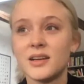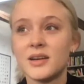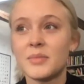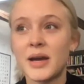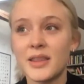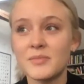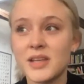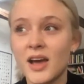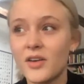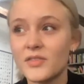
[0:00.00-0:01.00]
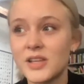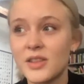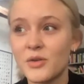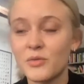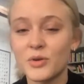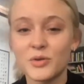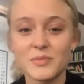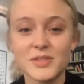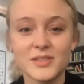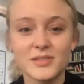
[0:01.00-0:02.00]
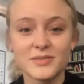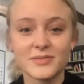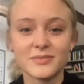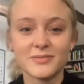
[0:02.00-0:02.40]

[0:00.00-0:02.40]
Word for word: by themselves in their rooms. Yes.